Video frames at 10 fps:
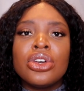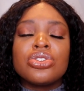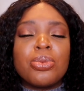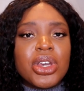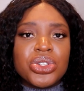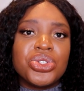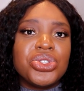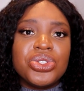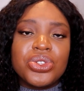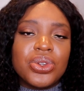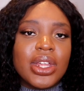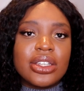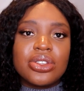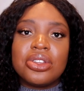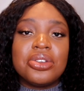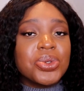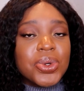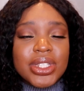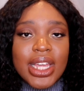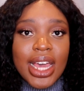So make sure you do that so that you're
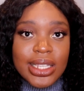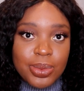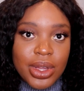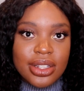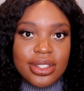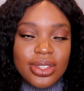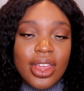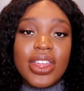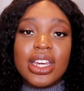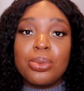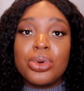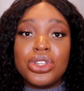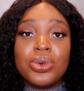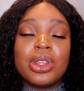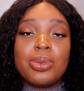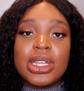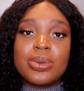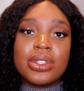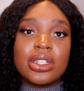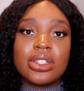talking to experts so that they can put you in the
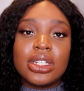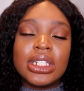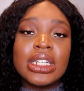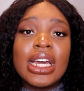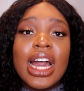best position.